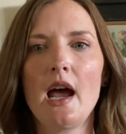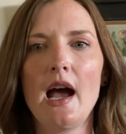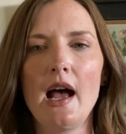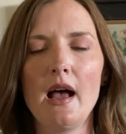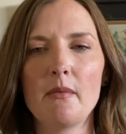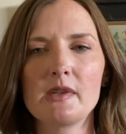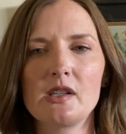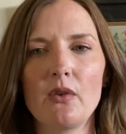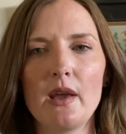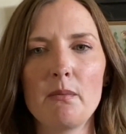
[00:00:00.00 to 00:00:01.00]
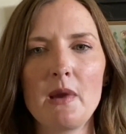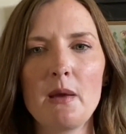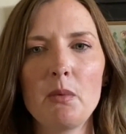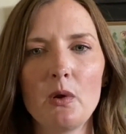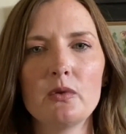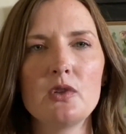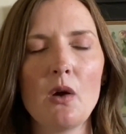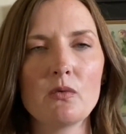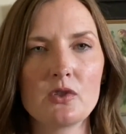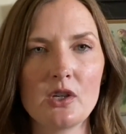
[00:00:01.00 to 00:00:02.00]
so that people
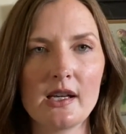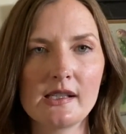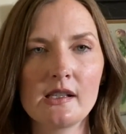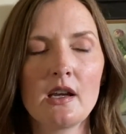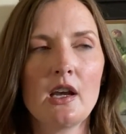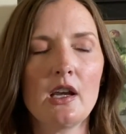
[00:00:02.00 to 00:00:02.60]
don't just,